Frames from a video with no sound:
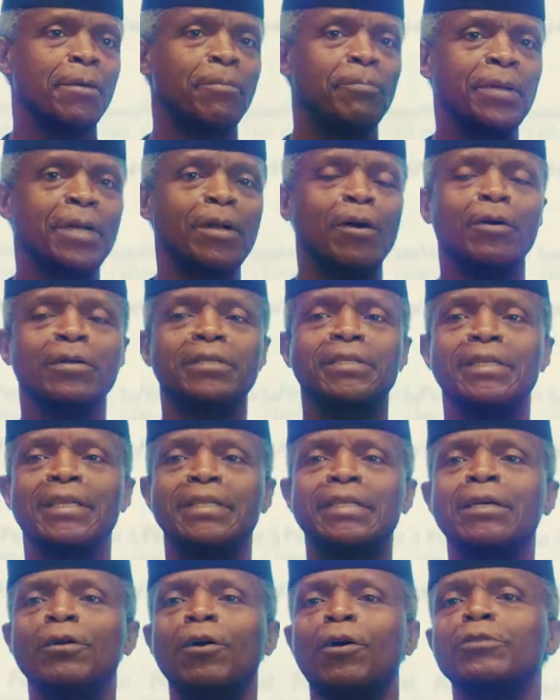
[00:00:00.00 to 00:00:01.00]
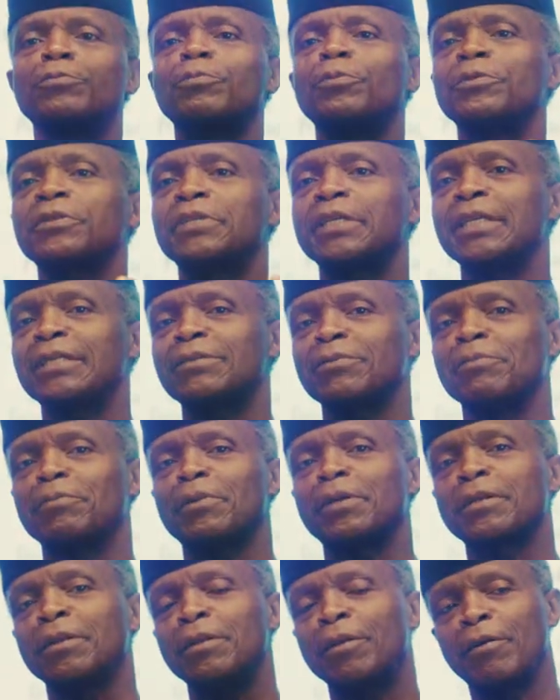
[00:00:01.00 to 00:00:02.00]
Because the gospel says we
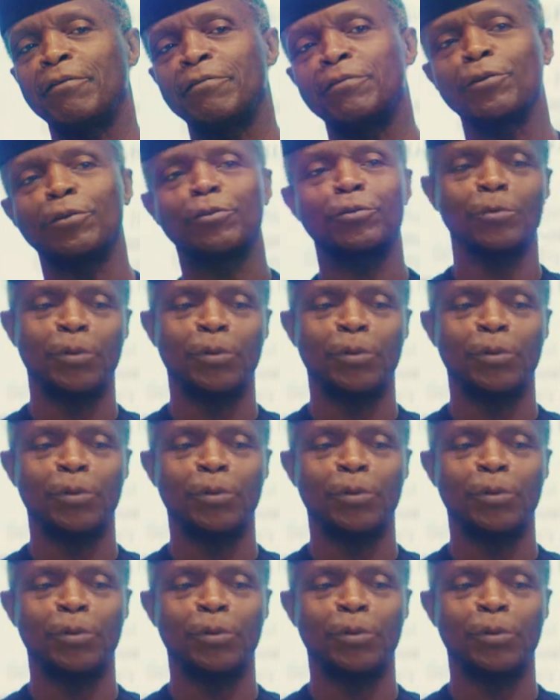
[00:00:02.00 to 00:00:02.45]
must love those